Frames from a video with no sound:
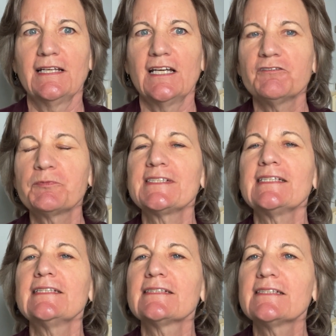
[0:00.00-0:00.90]
of
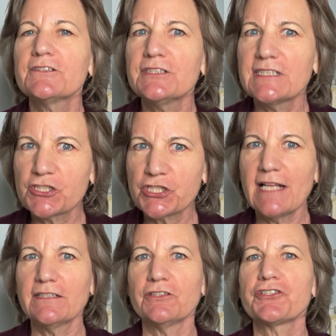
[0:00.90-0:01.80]
presenting a serious
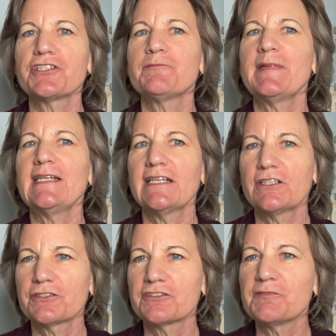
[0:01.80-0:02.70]
challenge to the main
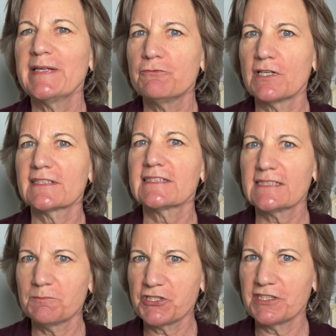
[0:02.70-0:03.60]
character's bedrock
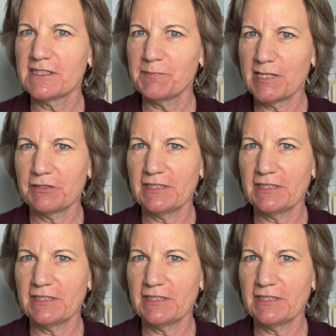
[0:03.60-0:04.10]
assumptions about